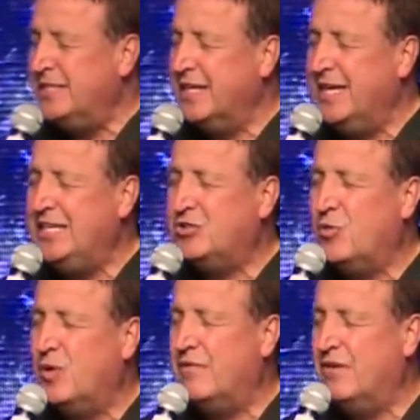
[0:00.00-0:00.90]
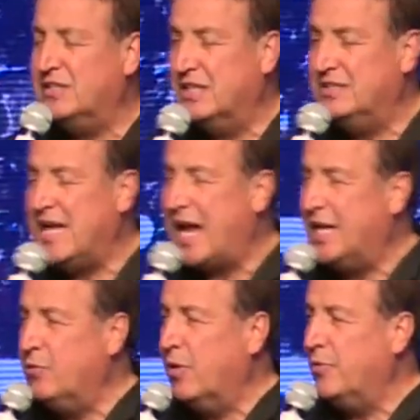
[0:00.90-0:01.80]
to each one of us
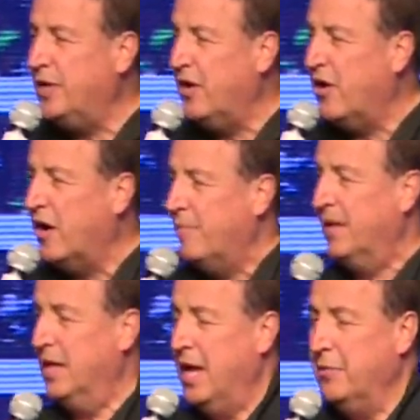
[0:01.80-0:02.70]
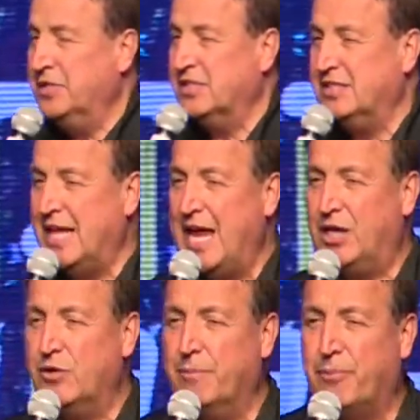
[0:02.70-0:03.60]
exactly where we are, and we just
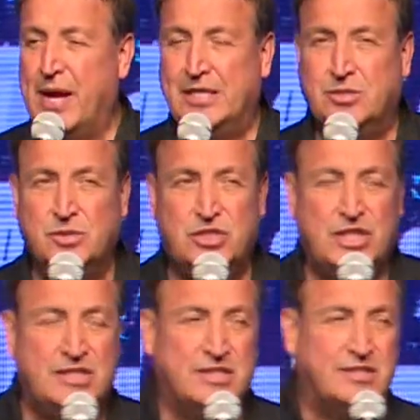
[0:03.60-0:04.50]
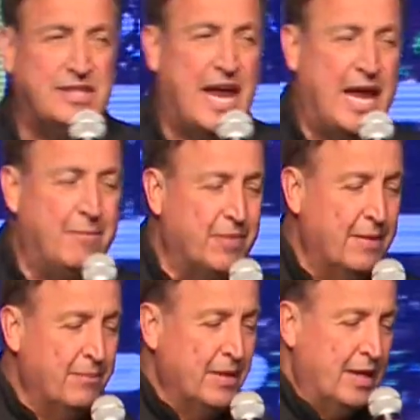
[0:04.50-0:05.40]
thank you and praise you in Jesus' name.
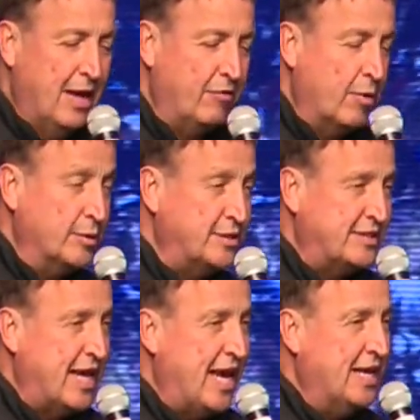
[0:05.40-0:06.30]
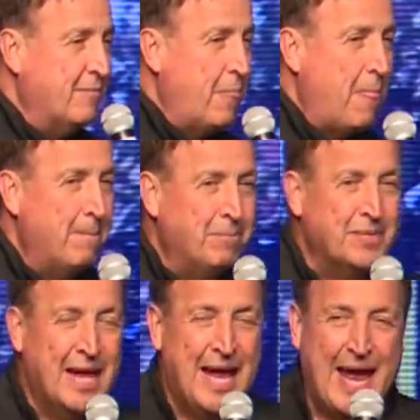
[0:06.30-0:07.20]
Everyone would say.
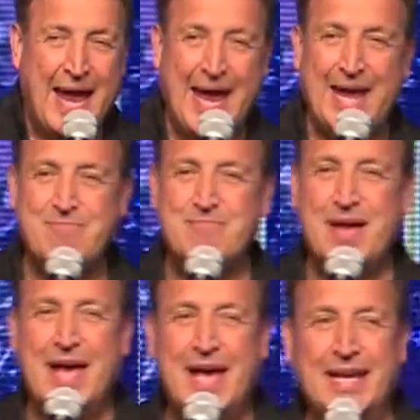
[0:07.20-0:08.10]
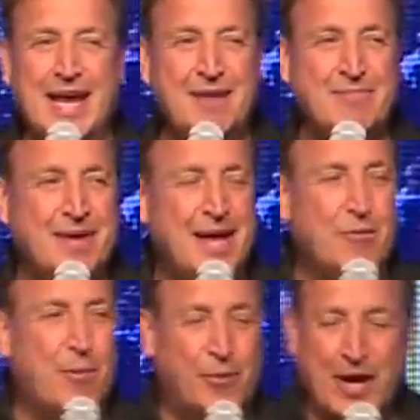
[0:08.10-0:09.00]
Amen. Amen. Amen.
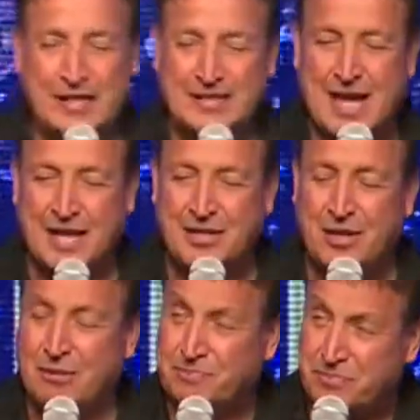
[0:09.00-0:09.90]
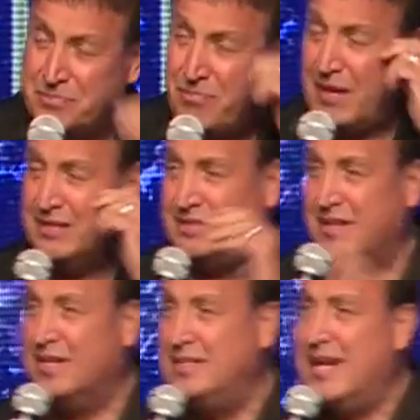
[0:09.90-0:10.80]
Well, praise God. You know,
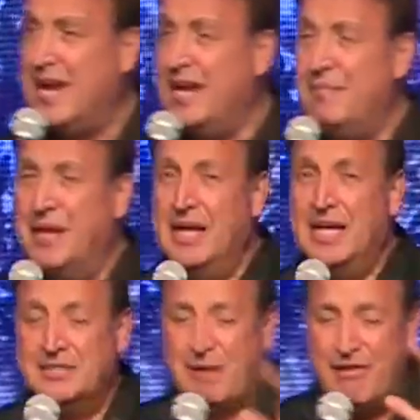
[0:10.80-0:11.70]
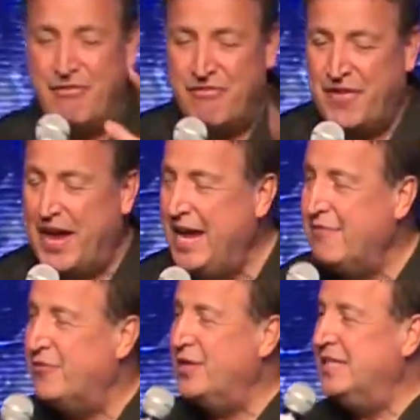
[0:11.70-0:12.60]
Sunday is my
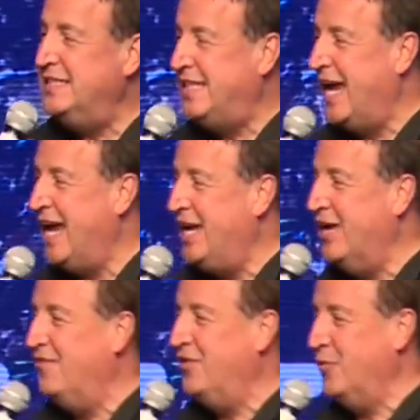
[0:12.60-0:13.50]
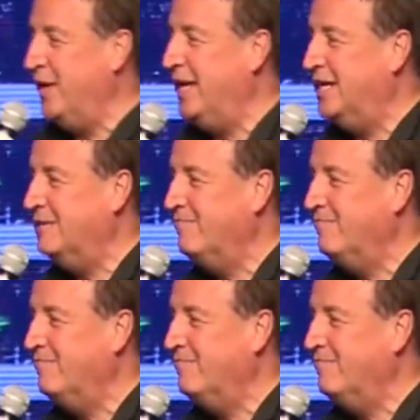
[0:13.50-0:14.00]
favorite day of the week.